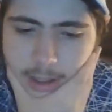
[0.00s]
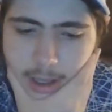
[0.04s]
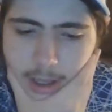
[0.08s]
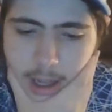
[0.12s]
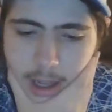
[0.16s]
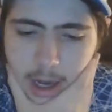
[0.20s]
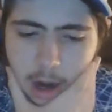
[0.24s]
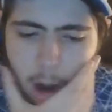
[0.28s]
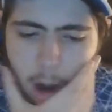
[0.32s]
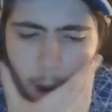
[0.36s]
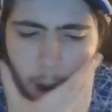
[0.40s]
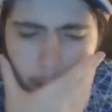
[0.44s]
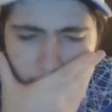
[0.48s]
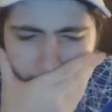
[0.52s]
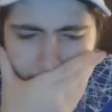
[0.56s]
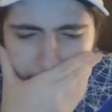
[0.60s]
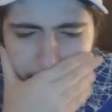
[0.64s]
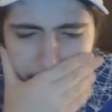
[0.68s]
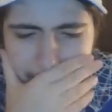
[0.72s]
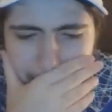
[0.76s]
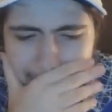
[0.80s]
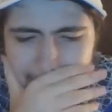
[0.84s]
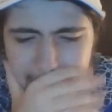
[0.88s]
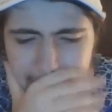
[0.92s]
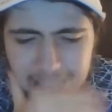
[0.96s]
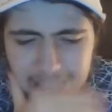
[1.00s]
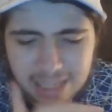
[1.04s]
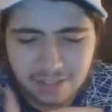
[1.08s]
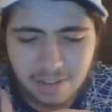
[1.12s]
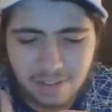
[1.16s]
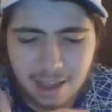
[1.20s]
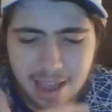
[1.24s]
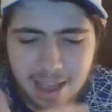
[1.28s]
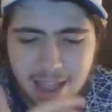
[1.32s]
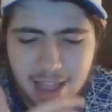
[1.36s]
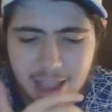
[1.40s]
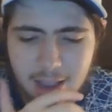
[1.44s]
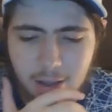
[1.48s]
And massive
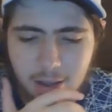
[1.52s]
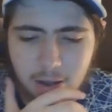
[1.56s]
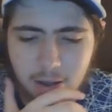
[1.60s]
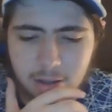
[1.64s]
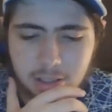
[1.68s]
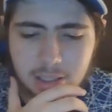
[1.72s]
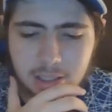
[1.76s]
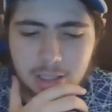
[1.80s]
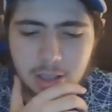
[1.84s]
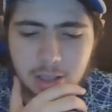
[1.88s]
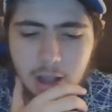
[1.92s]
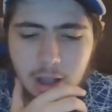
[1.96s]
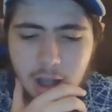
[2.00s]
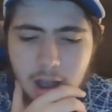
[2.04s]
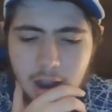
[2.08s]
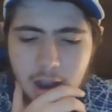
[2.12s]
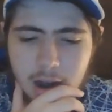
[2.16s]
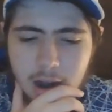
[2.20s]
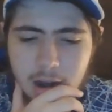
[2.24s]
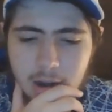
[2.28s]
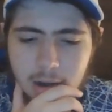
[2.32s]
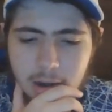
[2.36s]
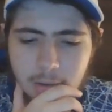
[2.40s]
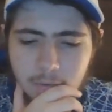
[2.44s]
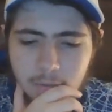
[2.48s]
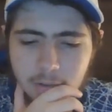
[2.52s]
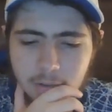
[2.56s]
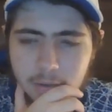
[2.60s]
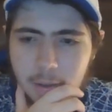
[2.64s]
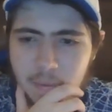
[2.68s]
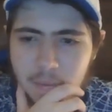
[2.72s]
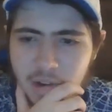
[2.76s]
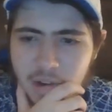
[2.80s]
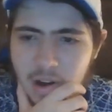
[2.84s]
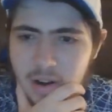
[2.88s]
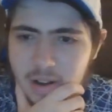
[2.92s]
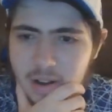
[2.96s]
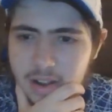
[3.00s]
hit on Sloan from the
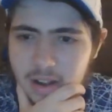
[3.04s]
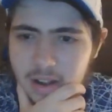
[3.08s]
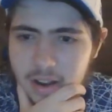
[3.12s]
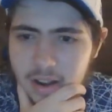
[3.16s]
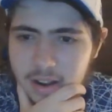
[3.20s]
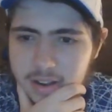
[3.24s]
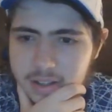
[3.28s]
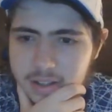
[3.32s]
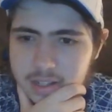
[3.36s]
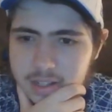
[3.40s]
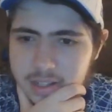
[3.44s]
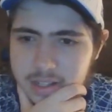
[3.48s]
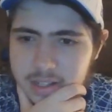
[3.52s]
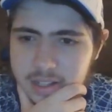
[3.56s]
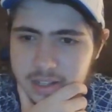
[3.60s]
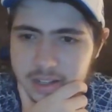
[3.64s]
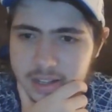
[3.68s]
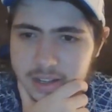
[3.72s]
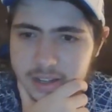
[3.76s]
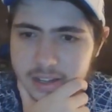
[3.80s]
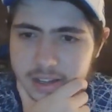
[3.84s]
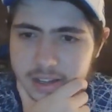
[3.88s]
Broncos.